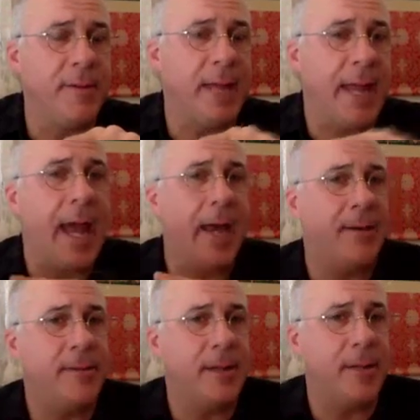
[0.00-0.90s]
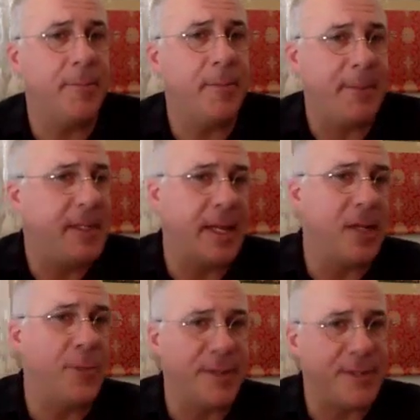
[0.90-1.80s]
they had maybe like a
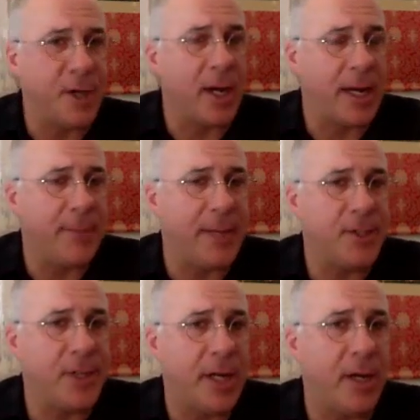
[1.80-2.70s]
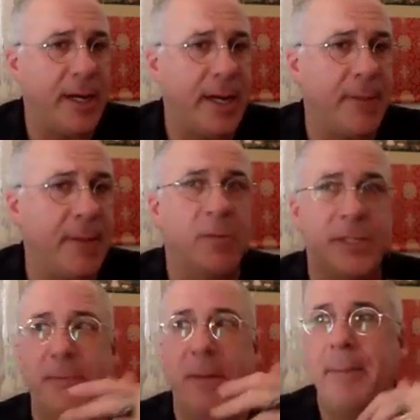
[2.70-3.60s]
little bit of a documentary on him. It
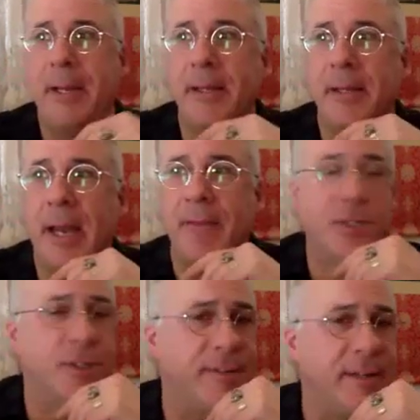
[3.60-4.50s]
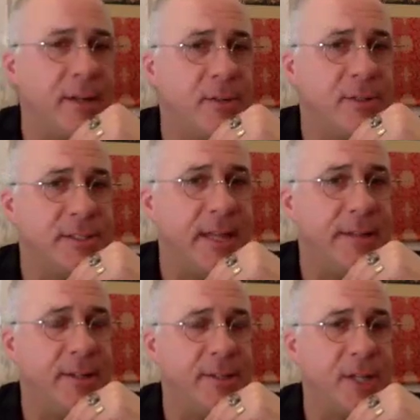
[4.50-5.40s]
was maybe the anniversary of Glenn Gould's
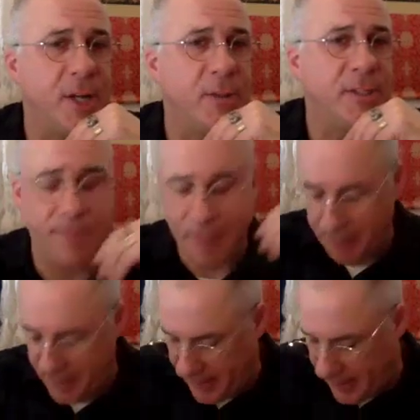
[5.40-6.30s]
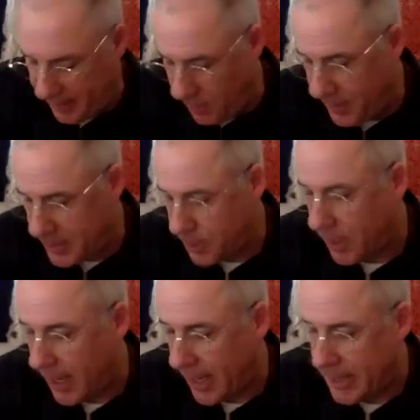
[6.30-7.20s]
death years ago or something. But they had this
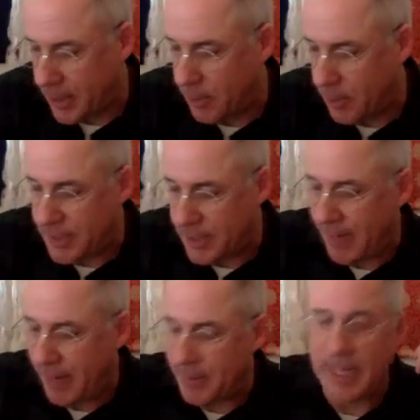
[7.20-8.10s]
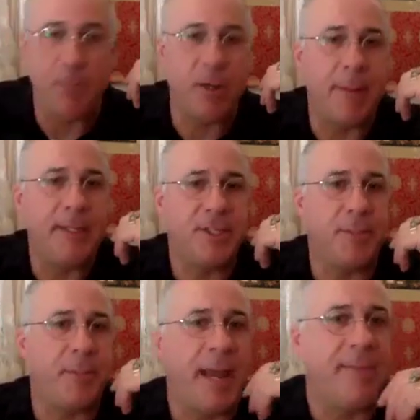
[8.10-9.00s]
one guy because of course he's famous. Like when I'm in
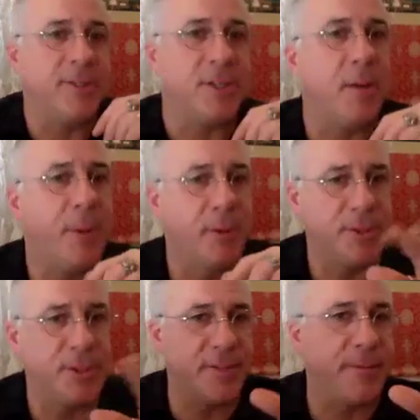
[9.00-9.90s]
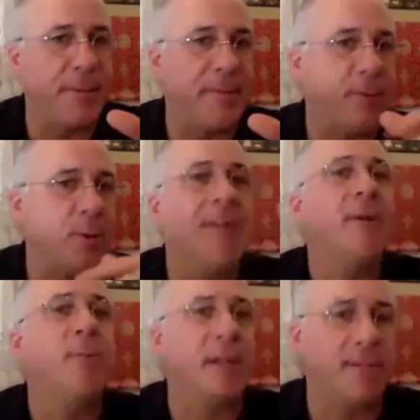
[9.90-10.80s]
Japan, there's all posters of him everywhere.
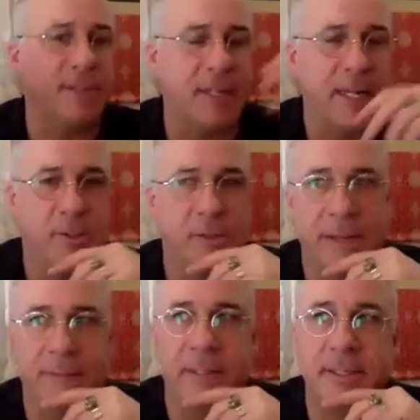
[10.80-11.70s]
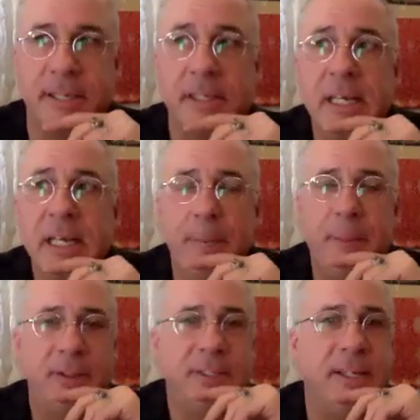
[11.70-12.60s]
Everyone loves Glenn Gould even still.
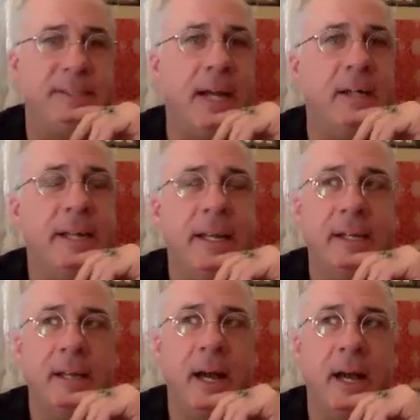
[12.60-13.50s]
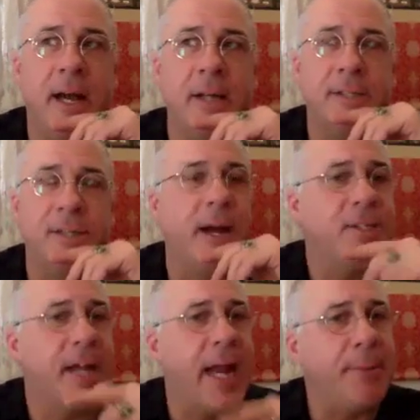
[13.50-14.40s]
But as an Italian
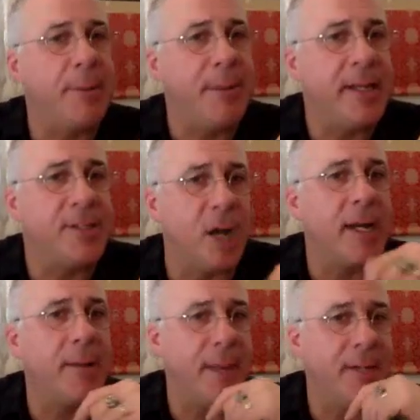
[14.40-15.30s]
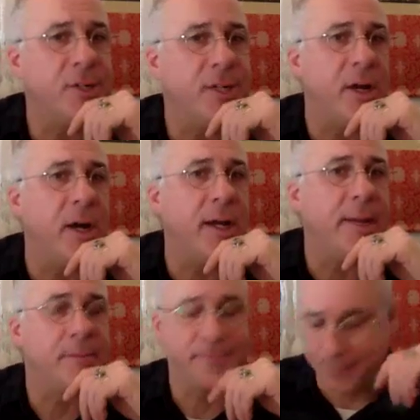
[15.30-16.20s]
director came and made a documentary on
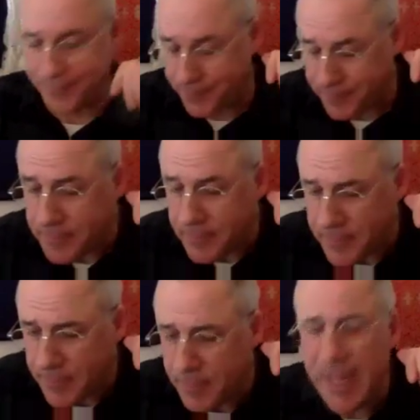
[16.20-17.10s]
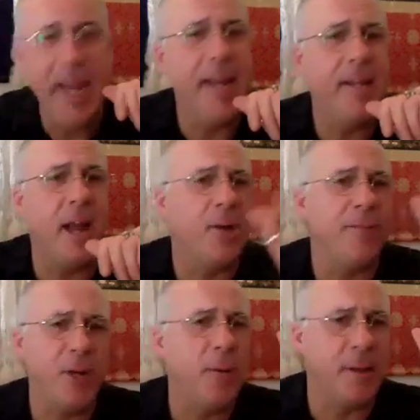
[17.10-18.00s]
him. And I don't know
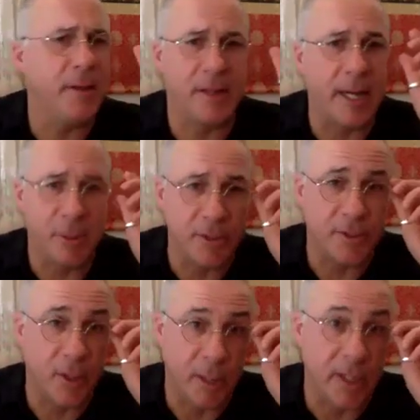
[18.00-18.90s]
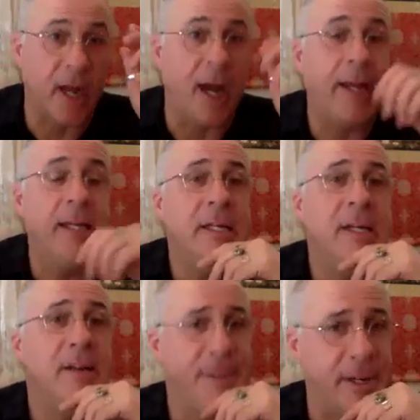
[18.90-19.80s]
if you know, Glenn Gould's a real weird guy,
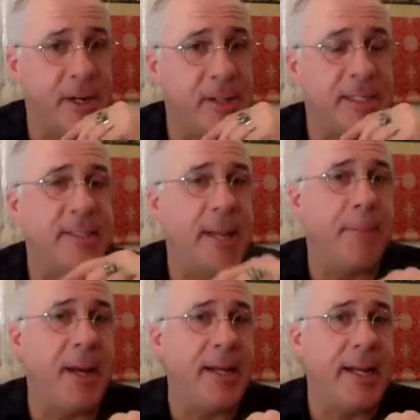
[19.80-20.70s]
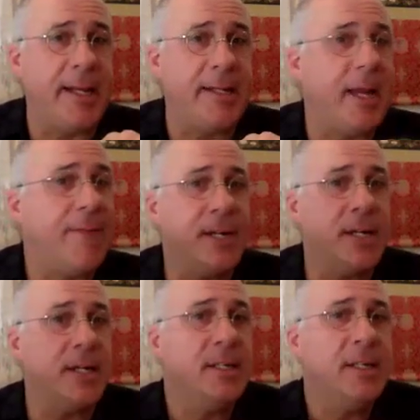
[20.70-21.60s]
very autistic, but he
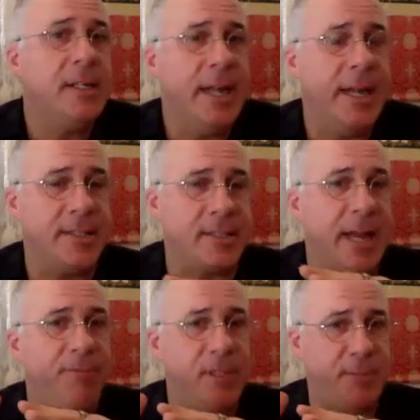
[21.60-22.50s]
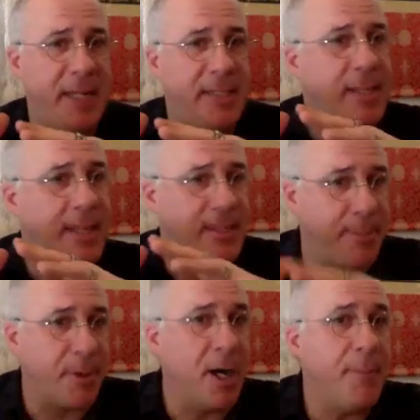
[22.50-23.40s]
never, his life was basically his
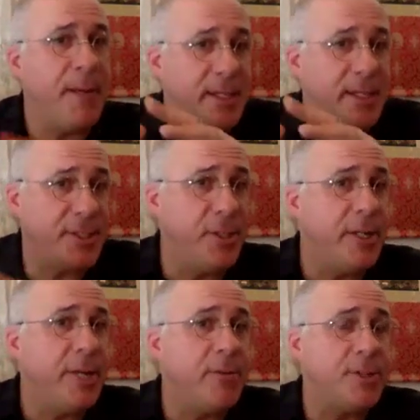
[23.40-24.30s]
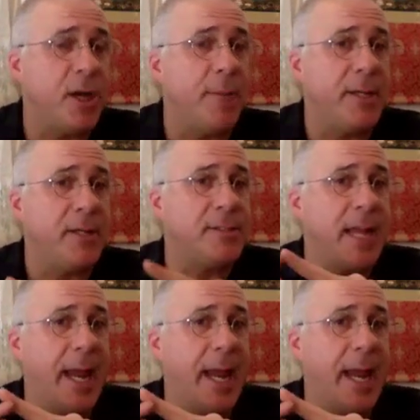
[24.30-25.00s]
apartment, his studio in Don Mills,